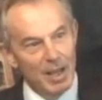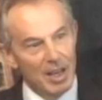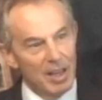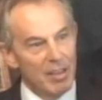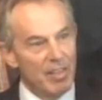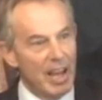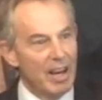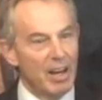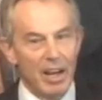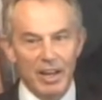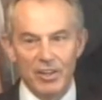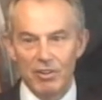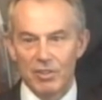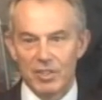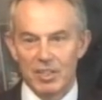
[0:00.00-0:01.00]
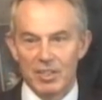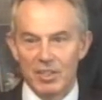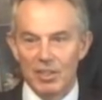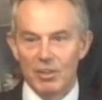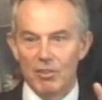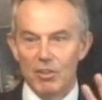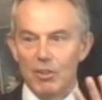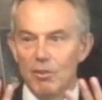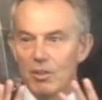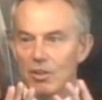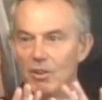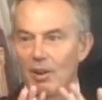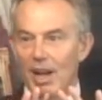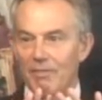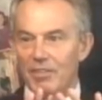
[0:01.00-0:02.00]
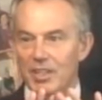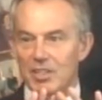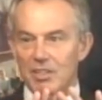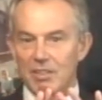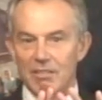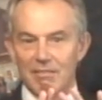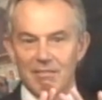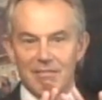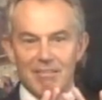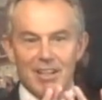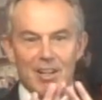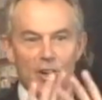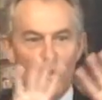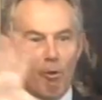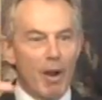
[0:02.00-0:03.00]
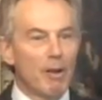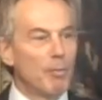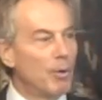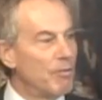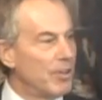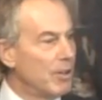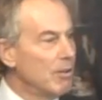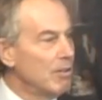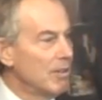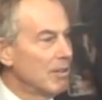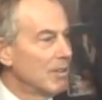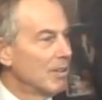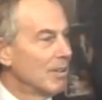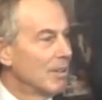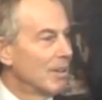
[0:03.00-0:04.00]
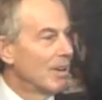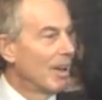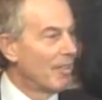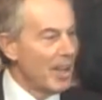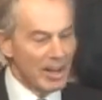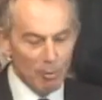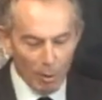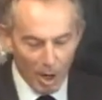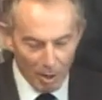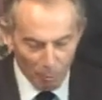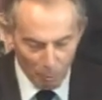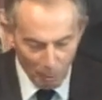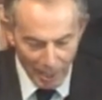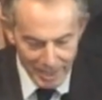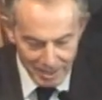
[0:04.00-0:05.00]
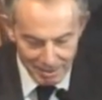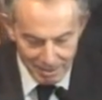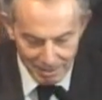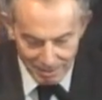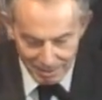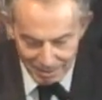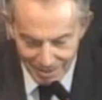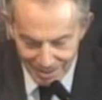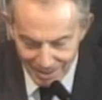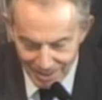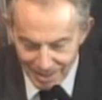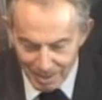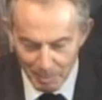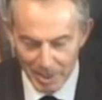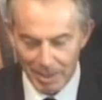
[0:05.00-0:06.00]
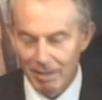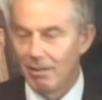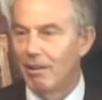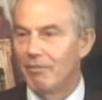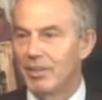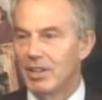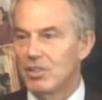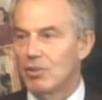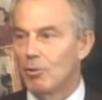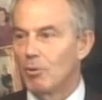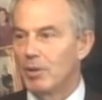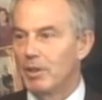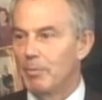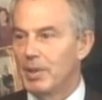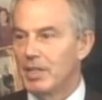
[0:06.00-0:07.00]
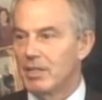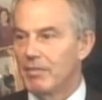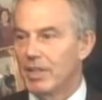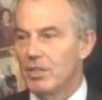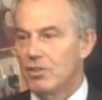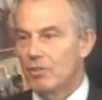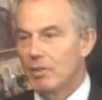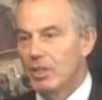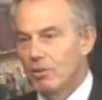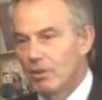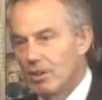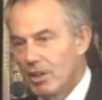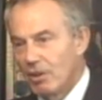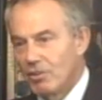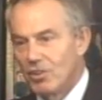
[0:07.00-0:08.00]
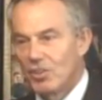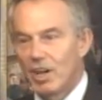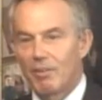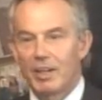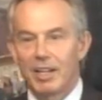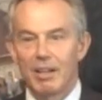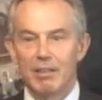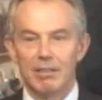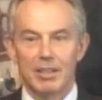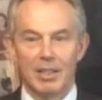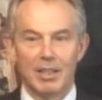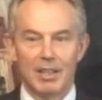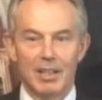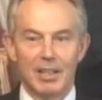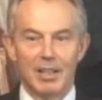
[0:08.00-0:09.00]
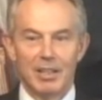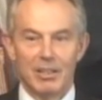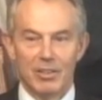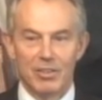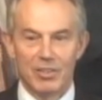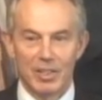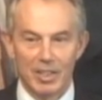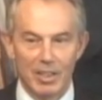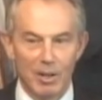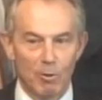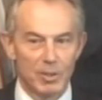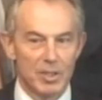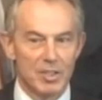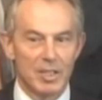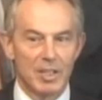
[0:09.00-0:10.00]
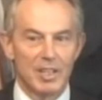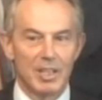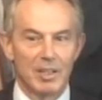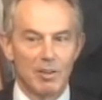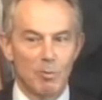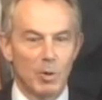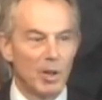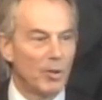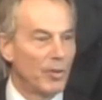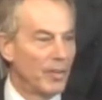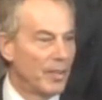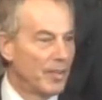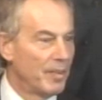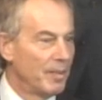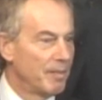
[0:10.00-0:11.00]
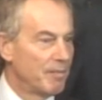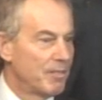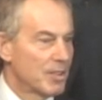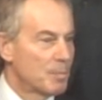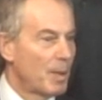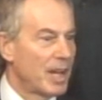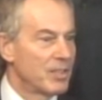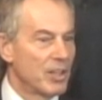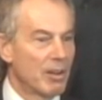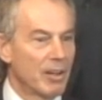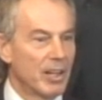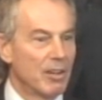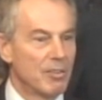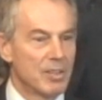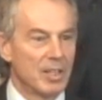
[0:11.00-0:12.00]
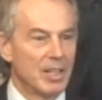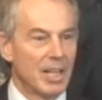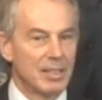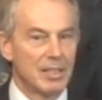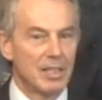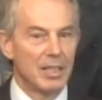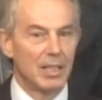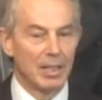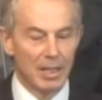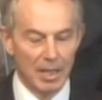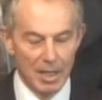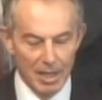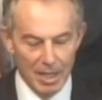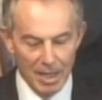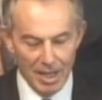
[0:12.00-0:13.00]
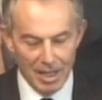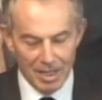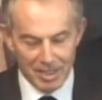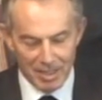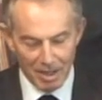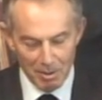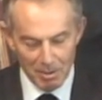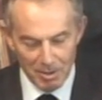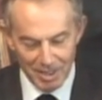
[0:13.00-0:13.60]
there, and you have this incredible view, and there you are, right in the middle of an extraordinary piece of history. You can go to Jericho. You see the oldest city in the world, and just by Jericho is the Dead Sea. So,